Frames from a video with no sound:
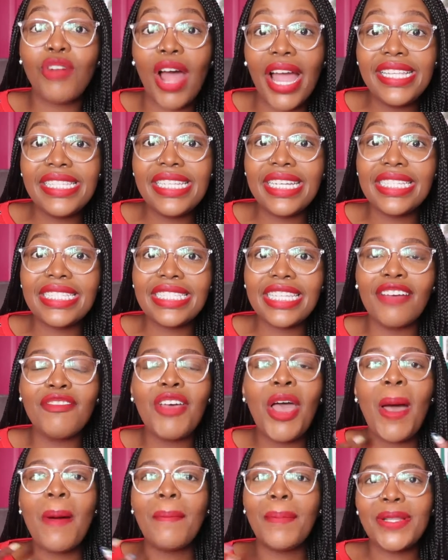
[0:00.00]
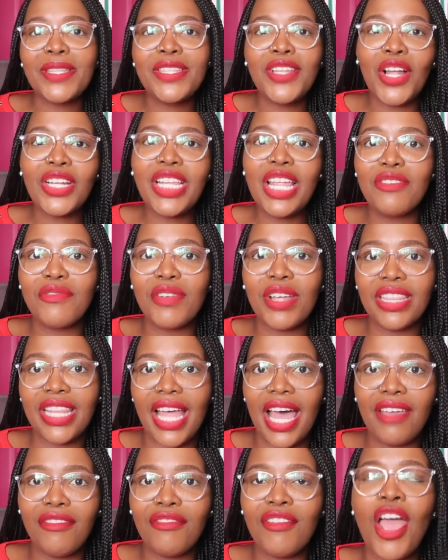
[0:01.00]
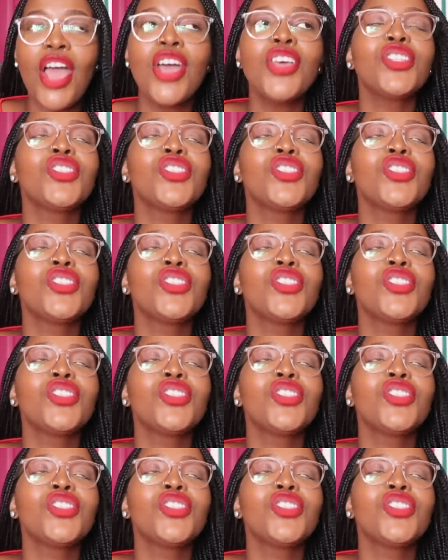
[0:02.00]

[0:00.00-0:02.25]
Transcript: writing and stuff, but not in real life.